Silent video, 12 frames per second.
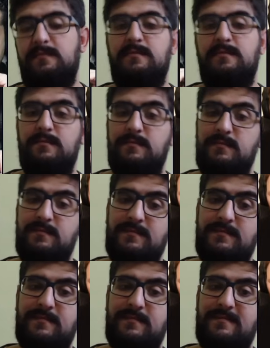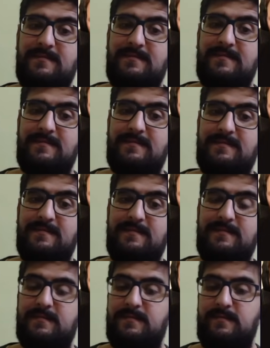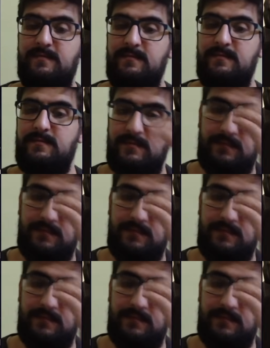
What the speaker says: (not speaking)